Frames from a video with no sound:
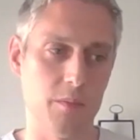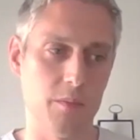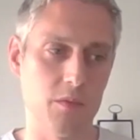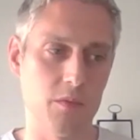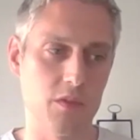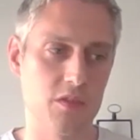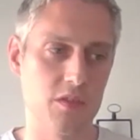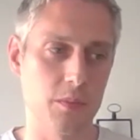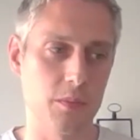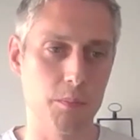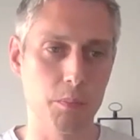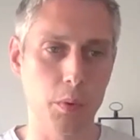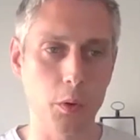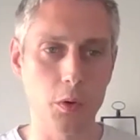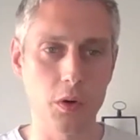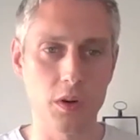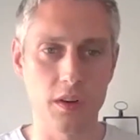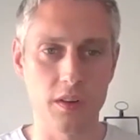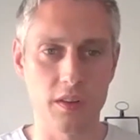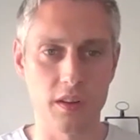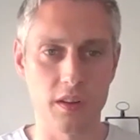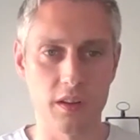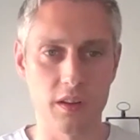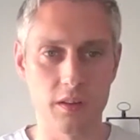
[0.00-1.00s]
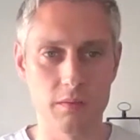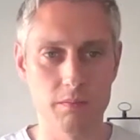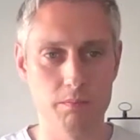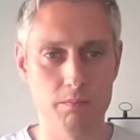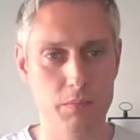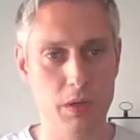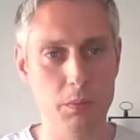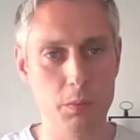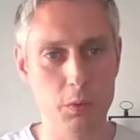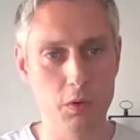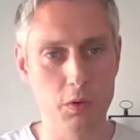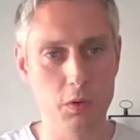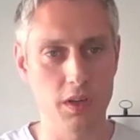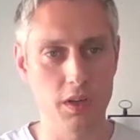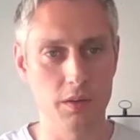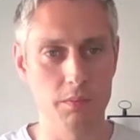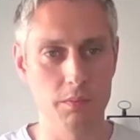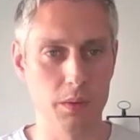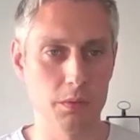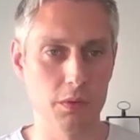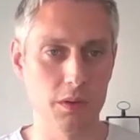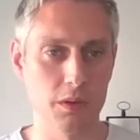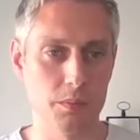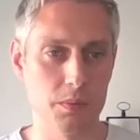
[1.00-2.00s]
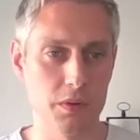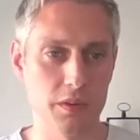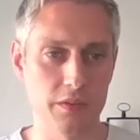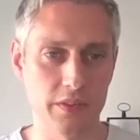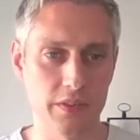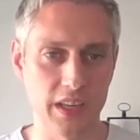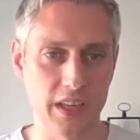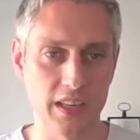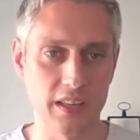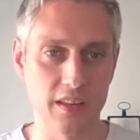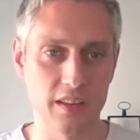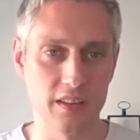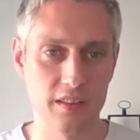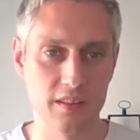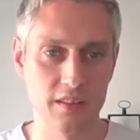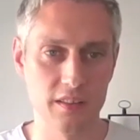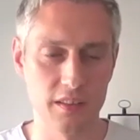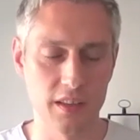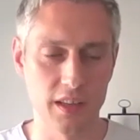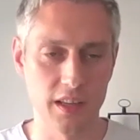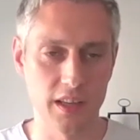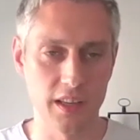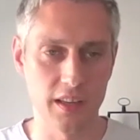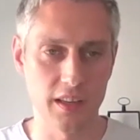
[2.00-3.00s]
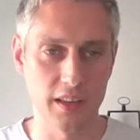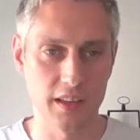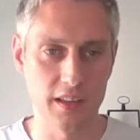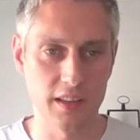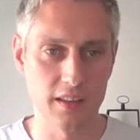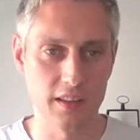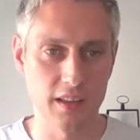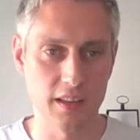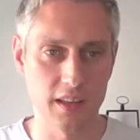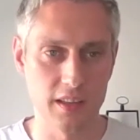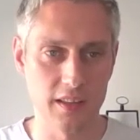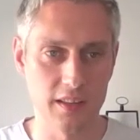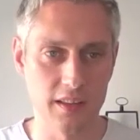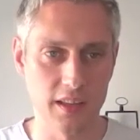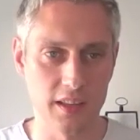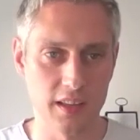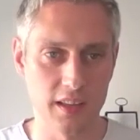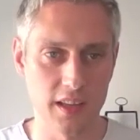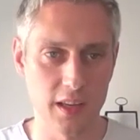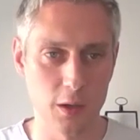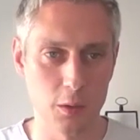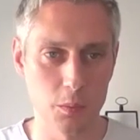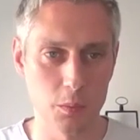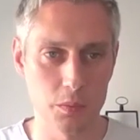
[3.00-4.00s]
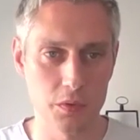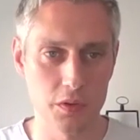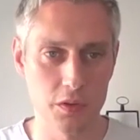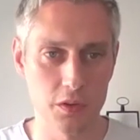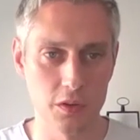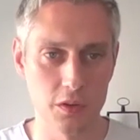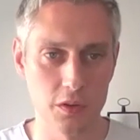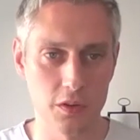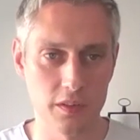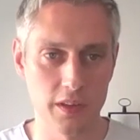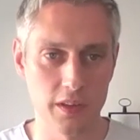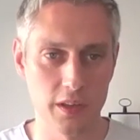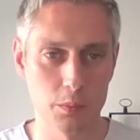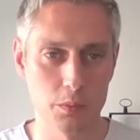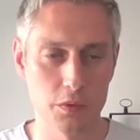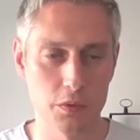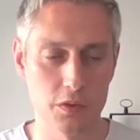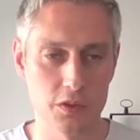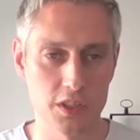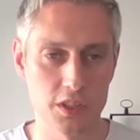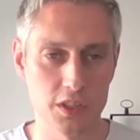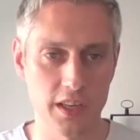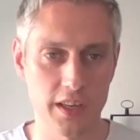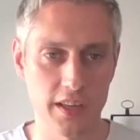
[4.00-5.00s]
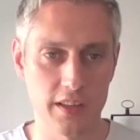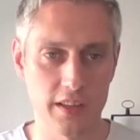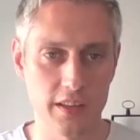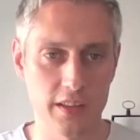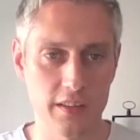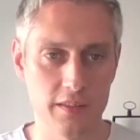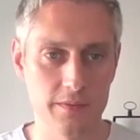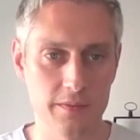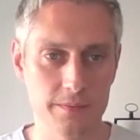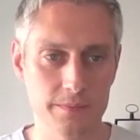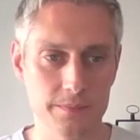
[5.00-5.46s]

support that people can be able to provide and help your charity?